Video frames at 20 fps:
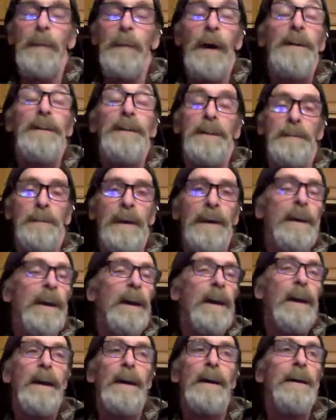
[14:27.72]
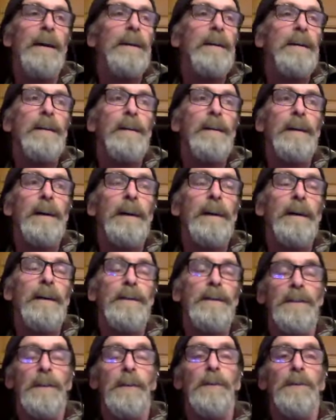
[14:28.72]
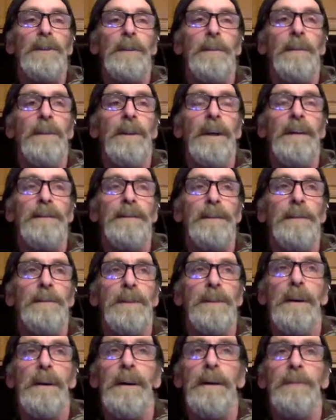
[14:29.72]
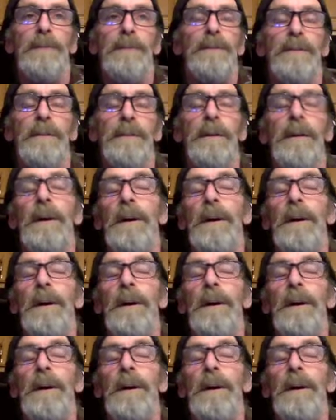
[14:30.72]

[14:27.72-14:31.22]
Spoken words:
I did make hay, sold some of that sometimes.